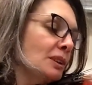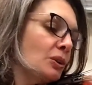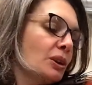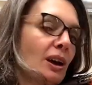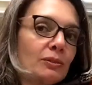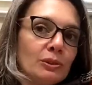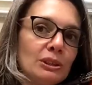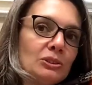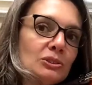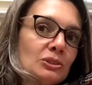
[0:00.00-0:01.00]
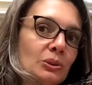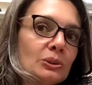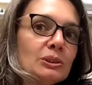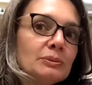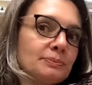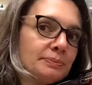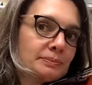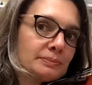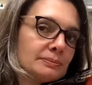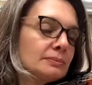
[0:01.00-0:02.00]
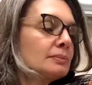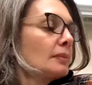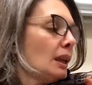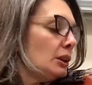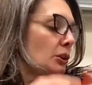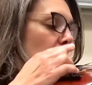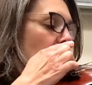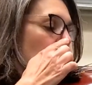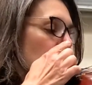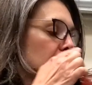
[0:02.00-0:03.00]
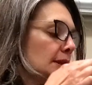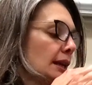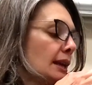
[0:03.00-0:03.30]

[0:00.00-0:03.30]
You're covering your shoulder and your nose